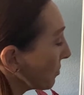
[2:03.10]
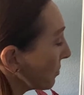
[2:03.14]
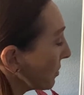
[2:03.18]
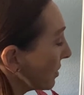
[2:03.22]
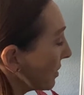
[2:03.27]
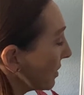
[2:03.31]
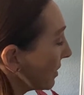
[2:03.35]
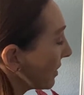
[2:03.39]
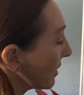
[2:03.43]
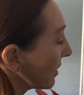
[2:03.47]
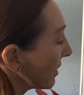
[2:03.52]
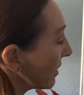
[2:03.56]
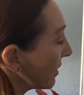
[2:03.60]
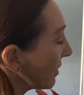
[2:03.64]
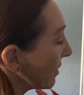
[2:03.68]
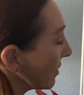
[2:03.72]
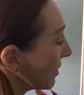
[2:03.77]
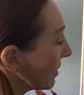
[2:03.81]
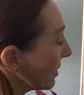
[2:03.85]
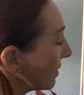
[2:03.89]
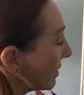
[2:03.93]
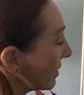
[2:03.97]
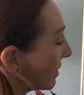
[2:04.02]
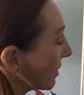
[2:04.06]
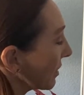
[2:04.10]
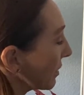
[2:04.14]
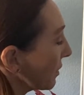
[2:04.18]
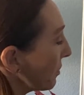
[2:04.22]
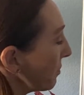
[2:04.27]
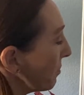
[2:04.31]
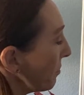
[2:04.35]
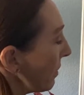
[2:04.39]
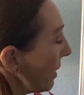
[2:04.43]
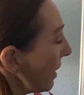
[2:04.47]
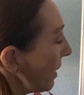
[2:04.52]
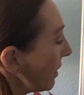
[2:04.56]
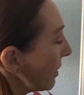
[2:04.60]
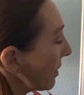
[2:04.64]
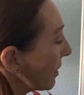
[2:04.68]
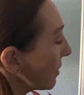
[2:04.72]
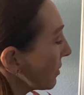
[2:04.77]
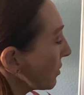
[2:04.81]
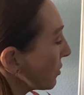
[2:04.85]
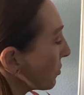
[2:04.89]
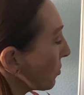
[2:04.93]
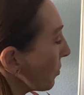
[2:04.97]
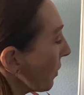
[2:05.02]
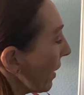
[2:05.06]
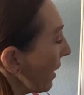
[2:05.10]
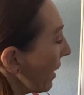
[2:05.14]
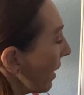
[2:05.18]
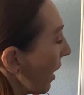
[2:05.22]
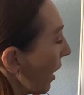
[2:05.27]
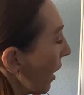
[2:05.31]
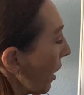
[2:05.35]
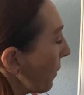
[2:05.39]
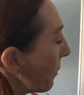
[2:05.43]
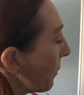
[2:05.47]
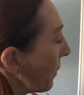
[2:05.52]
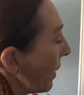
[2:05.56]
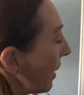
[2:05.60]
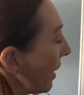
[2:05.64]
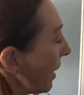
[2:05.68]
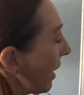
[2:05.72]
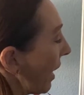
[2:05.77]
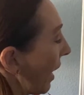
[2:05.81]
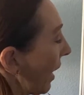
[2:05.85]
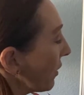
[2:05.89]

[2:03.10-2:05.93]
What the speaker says: material is going to make its way up,